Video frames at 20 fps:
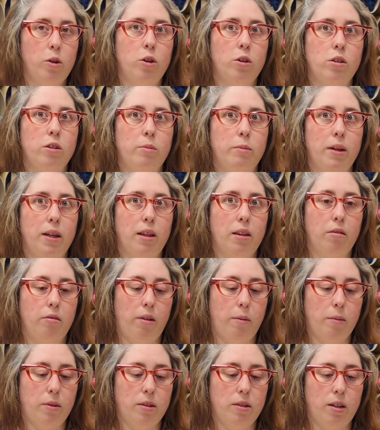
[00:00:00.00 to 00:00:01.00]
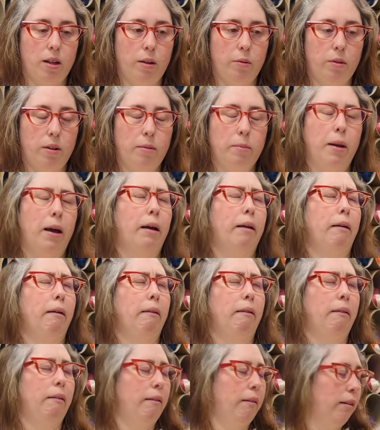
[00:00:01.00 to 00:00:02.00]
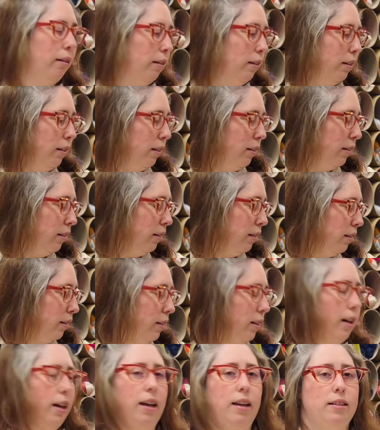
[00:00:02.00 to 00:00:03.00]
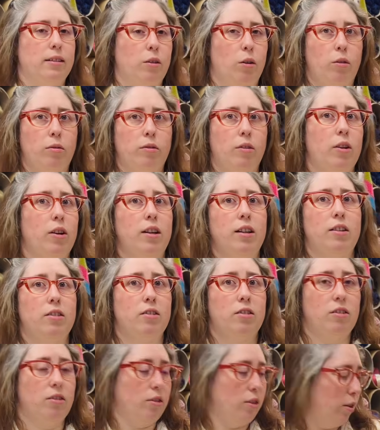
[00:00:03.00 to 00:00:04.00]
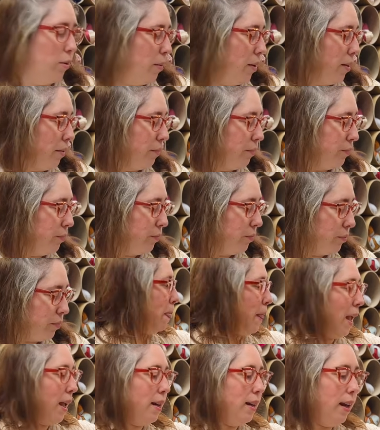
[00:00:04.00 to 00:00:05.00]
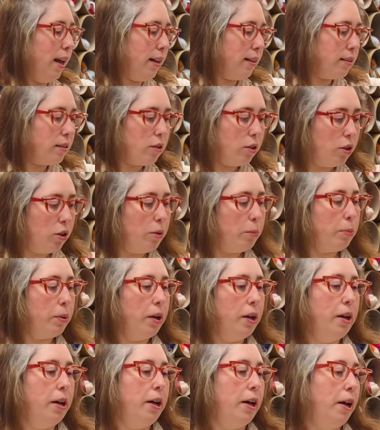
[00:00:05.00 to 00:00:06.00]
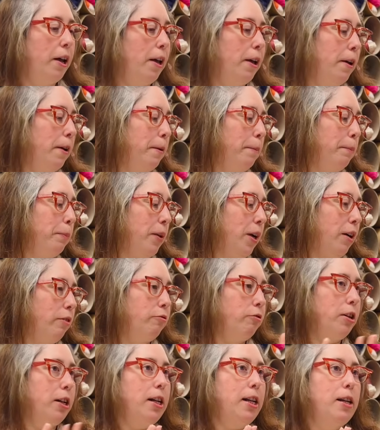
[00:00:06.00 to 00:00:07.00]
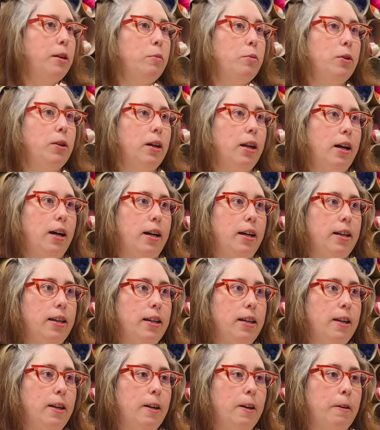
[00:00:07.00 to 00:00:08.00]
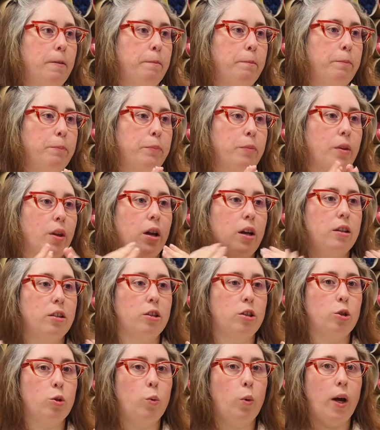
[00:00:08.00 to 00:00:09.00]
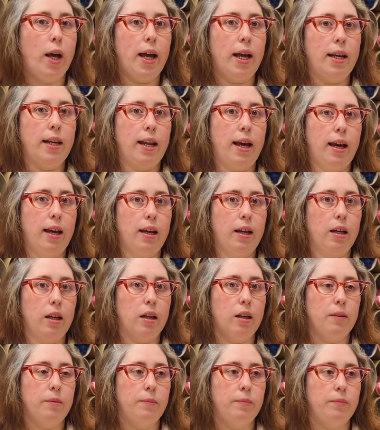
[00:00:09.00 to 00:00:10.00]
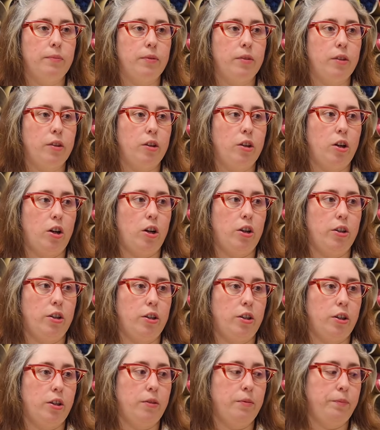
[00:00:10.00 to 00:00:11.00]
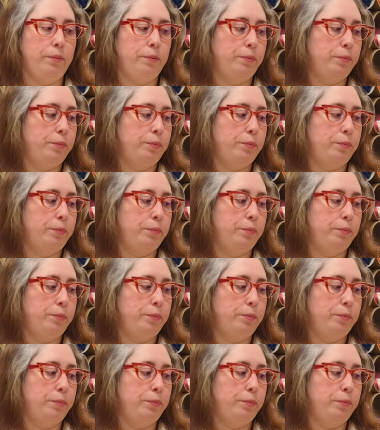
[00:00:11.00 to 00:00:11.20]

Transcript: Cut to me in 3 months' time where I'm like, it's awful, it doesn't suit me. Next up, I really would like a square neck cardigan,